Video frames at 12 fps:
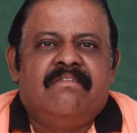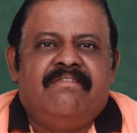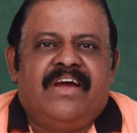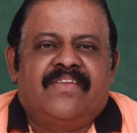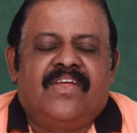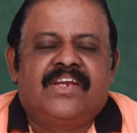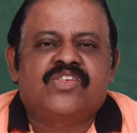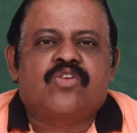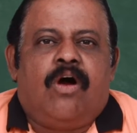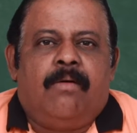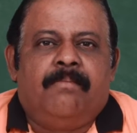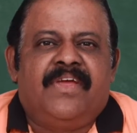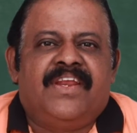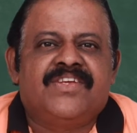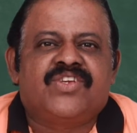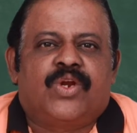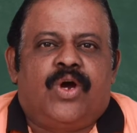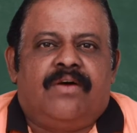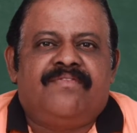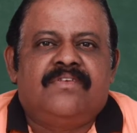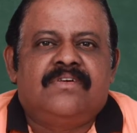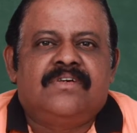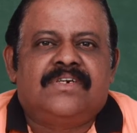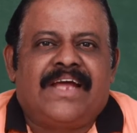where there is combination of
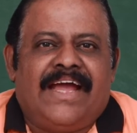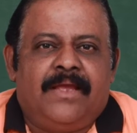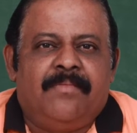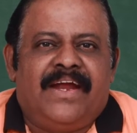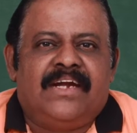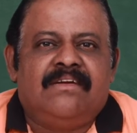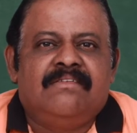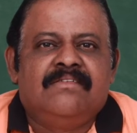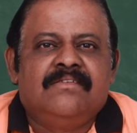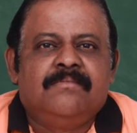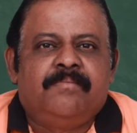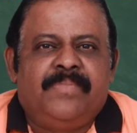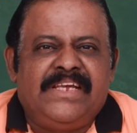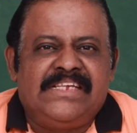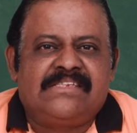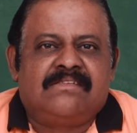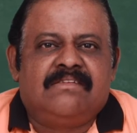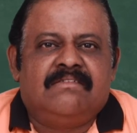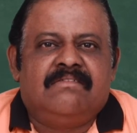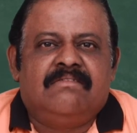time and piece